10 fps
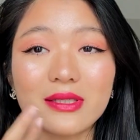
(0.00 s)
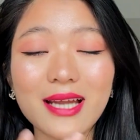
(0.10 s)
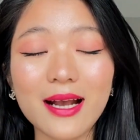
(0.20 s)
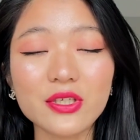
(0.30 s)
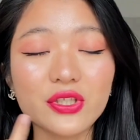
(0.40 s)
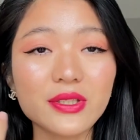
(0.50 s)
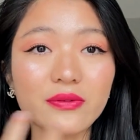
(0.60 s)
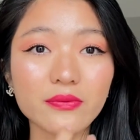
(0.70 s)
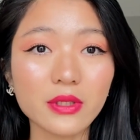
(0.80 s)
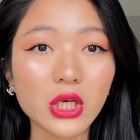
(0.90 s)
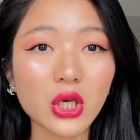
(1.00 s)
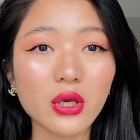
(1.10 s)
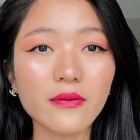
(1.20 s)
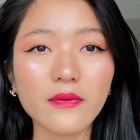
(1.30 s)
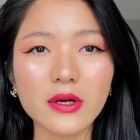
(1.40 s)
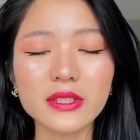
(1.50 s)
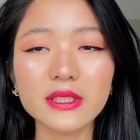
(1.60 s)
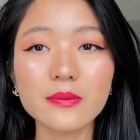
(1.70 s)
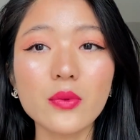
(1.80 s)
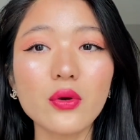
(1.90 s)
texture is really good, very
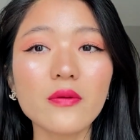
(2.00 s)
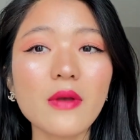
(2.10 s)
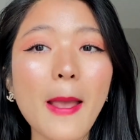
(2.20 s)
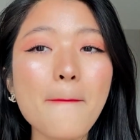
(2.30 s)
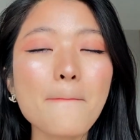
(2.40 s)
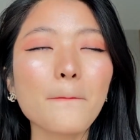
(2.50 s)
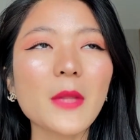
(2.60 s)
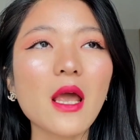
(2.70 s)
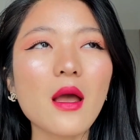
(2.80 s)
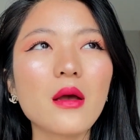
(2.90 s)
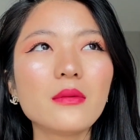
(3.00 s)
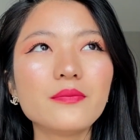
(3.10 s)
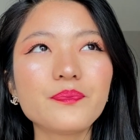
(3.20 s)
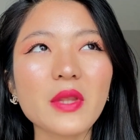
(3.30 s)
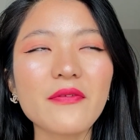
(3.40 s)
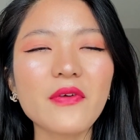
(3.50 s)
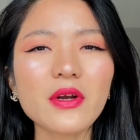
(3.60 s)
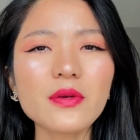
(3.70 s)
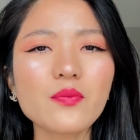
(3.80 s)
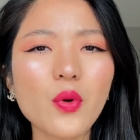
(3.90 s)
smooth,
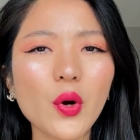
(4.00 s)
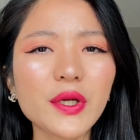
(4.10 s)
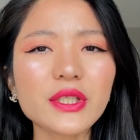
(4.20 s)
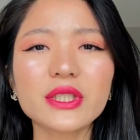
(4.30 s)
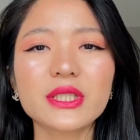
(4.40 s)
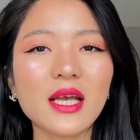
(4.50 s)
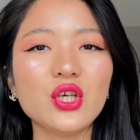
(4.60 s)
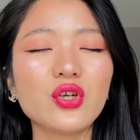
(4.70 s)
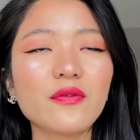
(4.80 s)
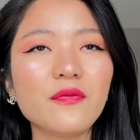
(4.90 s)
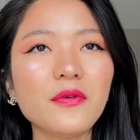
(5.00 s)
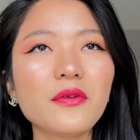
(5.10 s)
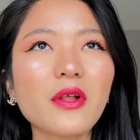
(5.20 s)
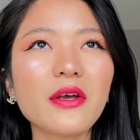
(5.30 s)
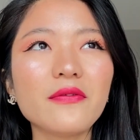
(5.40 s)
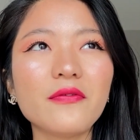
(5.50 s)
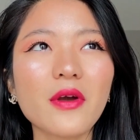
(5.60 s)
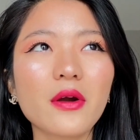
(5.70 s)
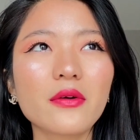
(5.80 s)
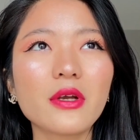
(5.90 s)
very moist. You don't feel like
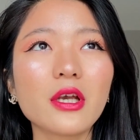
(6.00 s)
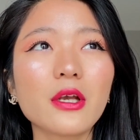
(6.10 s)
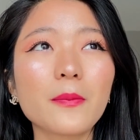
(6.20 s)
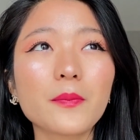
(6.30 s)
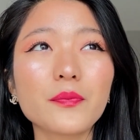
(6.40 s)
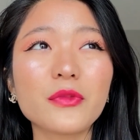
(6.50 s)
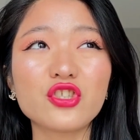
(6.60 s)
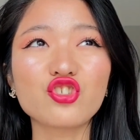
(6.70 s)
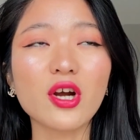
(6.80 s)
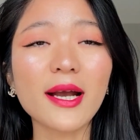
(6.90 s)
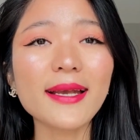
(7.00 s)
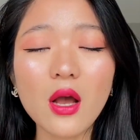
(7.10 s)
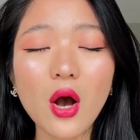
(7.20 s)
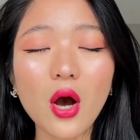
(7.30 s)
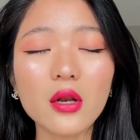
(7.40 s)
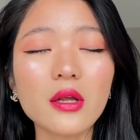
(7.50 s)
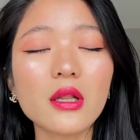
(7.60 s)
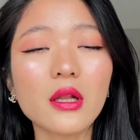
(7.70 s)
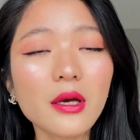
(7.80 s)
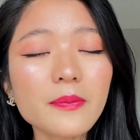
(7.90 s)
very dry on your
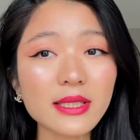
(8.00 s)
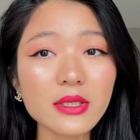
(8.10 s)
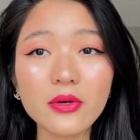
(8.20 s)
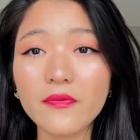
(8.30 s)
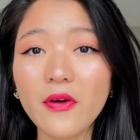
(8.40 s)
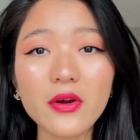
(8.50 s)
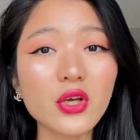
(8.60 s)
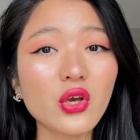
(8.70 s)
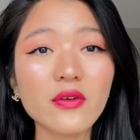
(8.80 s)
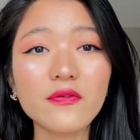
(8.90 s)
lips. You know, very good